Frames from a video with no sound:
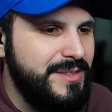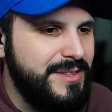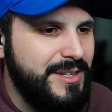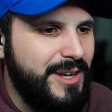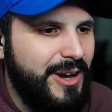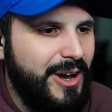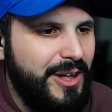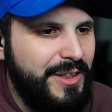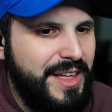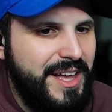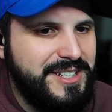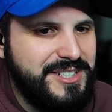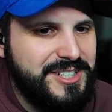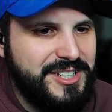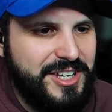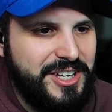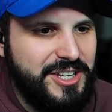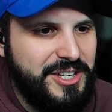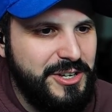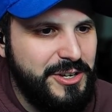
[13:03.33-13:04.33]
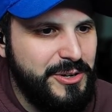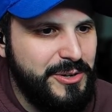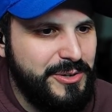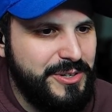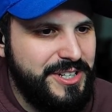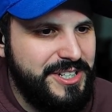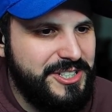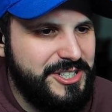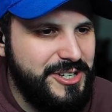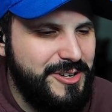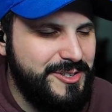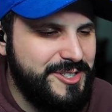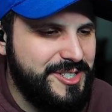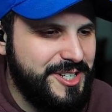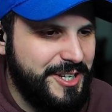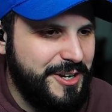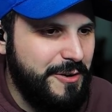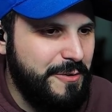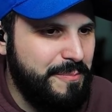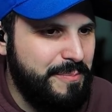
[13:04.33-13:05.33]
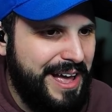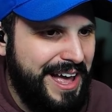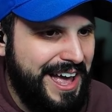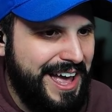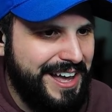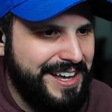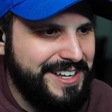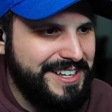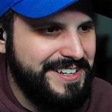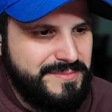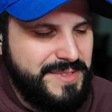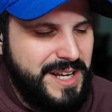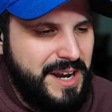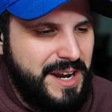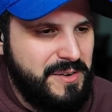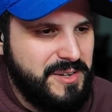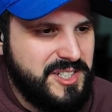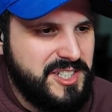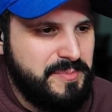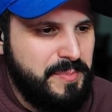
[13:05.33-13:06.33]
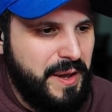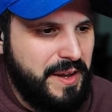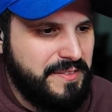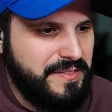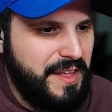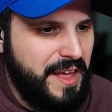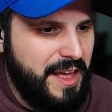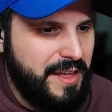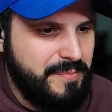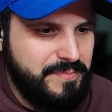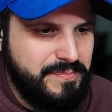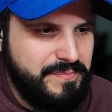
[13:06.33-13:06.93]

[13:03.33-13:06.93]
Aw, that's cute. He chose to go back. I respect that.